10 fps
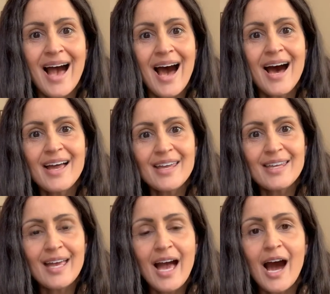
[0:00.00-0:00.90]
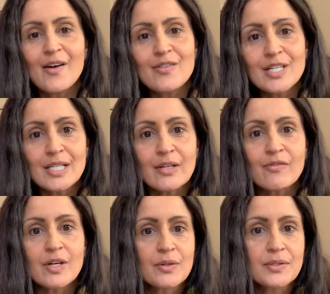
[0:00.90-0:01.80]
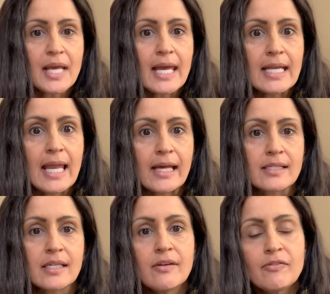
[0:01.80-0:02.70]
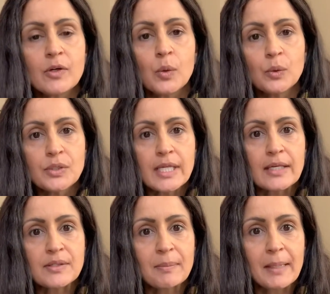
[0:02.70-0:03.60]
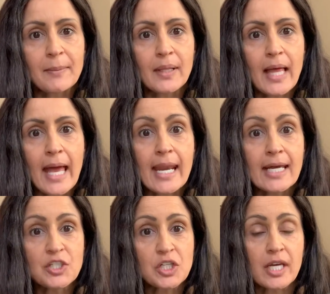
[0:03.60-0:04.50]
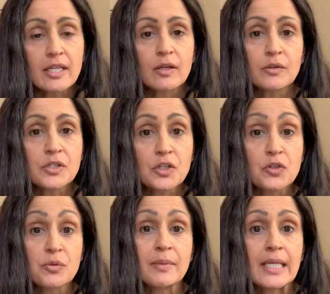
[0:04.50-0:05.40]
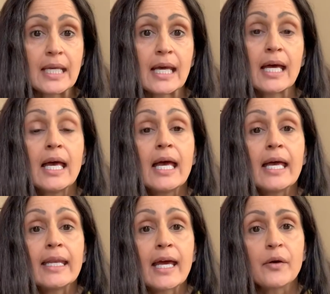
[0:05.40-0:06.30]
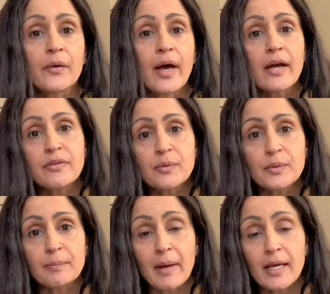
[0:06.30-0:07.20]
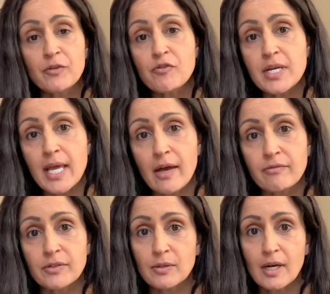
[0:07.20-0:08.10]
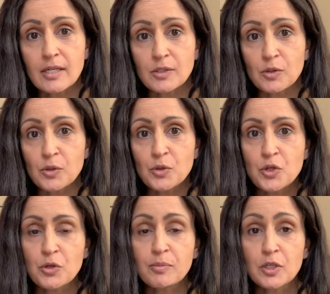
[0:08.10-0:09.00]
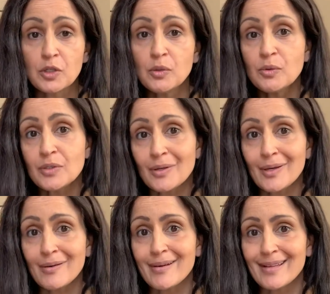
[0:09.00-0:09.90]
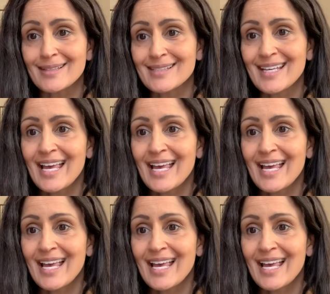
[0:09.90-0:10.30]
Hi, I recently wrote a letter for all salespeople and I shared it on social media. Now, I thought I'd read it out for you guys on YouTube too, so here it is.